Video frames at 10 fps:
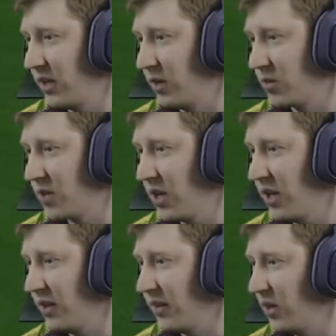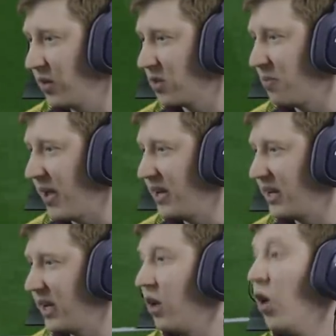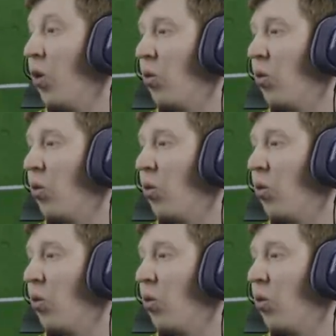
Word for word: and I'll turn and then look to bend it.